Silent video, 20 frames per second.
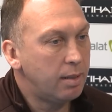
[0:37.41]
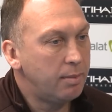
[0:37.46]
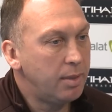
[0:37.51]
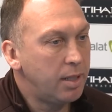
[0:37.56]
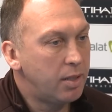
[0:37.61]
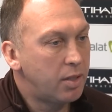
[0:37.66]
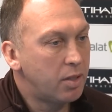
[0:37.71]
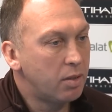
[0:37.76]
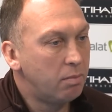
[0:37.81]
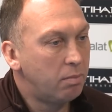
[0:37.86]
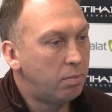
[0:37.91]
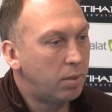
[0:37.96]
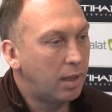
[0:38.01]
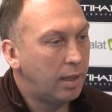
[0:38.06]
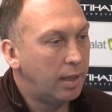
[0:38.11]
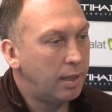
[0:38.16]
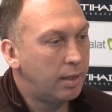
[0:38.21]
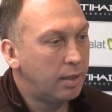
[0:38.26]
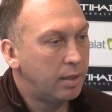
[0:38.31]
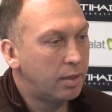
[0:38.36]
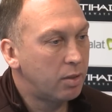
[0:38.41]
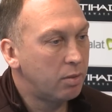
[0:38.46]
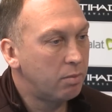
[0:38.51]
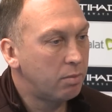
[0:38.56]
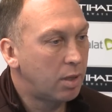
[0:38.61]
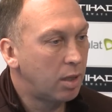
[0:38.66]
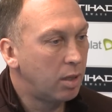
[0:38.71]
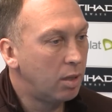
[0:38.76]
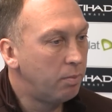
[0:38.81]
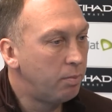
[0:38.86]
I mean, some players, some
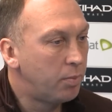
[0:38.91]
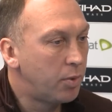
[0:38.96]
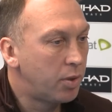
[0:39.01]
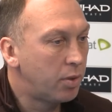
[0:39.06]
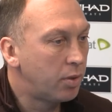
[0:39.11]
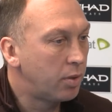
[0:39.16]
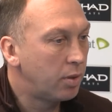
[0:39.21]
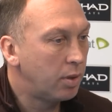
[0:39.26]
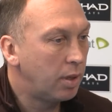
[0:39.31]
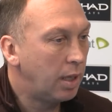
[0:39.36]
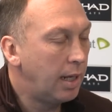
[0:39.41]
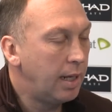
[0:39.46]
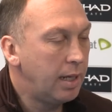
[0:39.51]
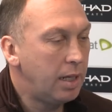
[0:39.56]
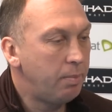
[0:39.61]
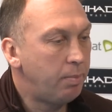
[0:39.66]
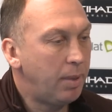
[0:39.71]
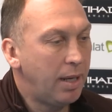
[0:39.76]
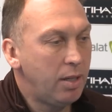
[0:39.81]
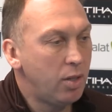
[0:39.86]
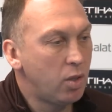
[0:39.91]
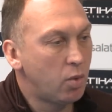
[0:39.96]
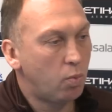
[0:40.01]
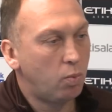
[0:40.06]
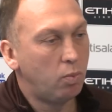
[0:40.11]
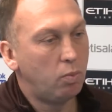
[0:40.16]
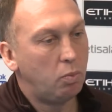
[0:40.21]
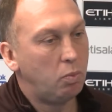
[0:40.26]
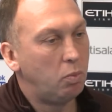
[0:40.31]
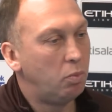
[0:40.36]
clubs, and it depends
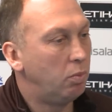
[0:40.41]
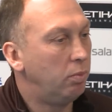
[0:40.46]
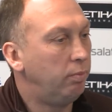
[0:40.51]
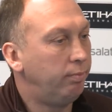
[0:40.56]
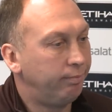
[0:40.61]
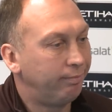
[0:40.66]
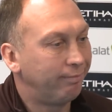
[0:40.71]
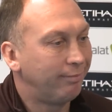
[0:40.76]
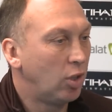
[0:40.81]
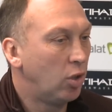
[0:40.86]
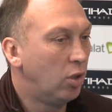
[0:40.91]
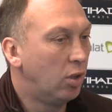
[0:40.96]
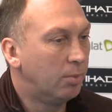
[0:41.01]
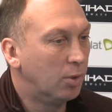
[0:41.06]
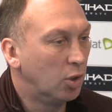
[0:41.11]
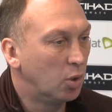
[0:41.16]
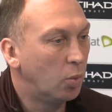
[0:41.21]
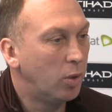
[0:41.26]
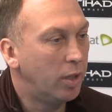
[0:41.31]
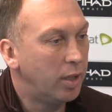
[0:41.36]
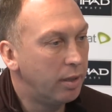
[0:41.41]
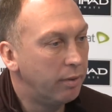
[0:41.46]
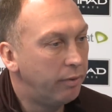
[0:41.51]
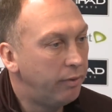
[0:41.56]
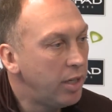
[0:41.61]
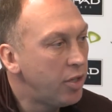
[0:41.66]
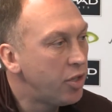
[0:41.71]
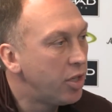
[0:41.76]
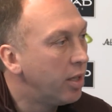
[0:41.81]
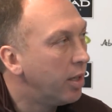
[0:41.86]
almost where you're
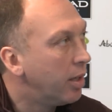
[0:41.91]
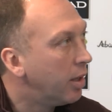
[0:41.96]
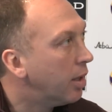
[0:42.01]
fishing.